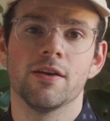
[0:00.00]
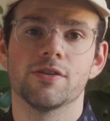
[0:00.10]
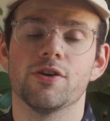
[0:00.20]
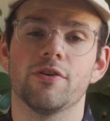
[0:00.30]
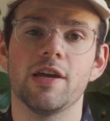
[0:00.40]

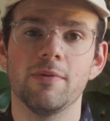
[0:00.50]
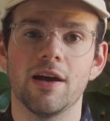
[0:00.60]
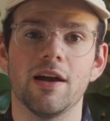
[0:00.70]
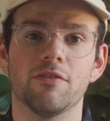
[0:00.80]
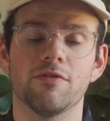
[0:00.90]
So keep an
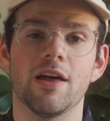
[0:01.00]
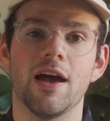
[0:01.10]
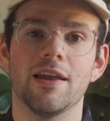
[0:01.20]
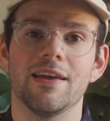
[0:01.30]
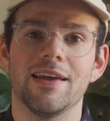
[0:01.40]
eye out for
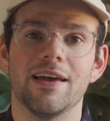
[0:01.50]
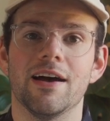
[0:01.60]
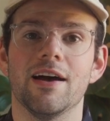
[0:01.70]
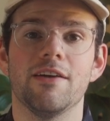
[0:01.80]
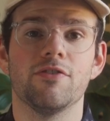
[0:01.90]
that.
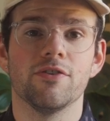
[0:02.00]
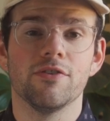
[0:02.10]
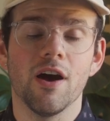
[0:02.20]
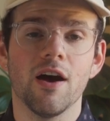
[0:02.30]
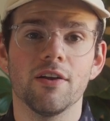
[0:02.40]
Uh, if you're
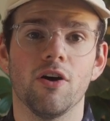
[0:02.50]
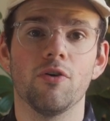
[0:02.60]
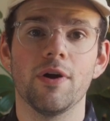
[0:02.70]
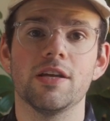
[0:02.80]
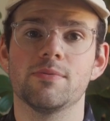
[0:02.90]
not
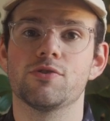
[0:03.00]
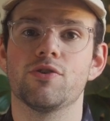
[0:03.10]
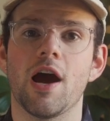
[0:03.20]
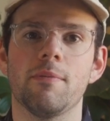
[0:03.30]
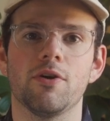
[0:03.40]
already
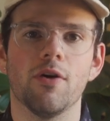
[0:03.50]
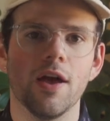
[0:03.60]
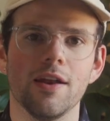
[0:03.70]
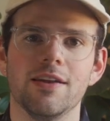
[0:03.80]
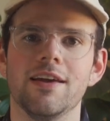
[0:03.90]
subscribed, go
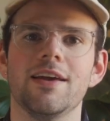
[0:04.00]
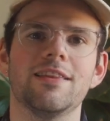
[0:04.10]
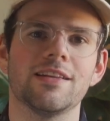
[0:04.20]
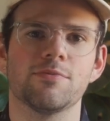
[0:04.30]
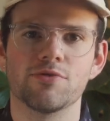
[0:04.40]
ahead and hit
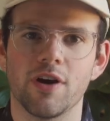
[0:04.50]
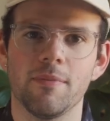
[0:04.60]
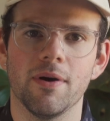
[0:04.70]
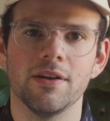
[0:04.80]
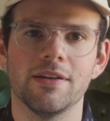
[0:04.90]
that subscribe
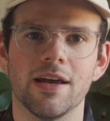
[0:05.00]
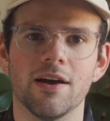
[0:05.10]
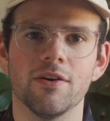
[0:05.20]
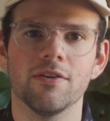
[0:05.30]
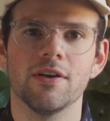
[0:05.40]
button
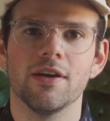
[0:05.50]
down.